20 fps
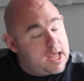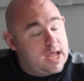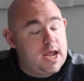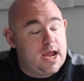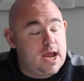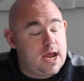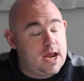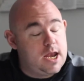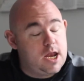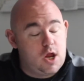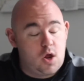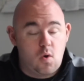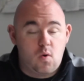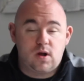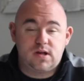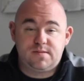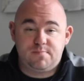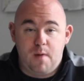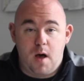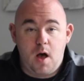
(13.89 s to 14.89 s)
in
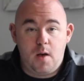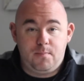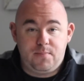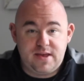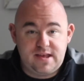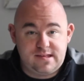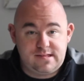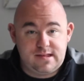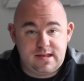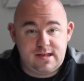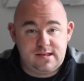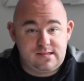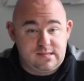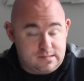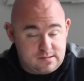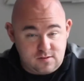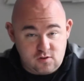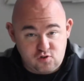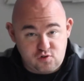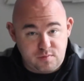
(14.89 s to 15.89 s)
your small business
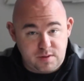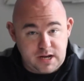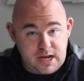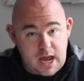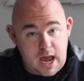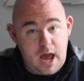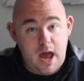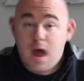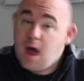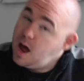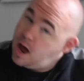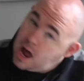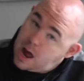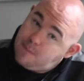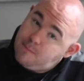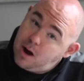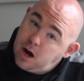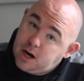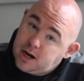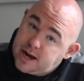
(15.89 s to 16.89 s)
social media
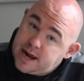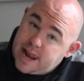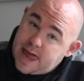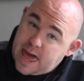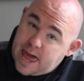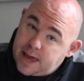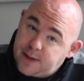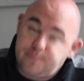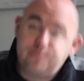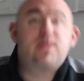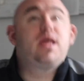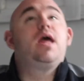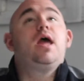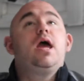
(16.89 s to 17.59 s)
marketing.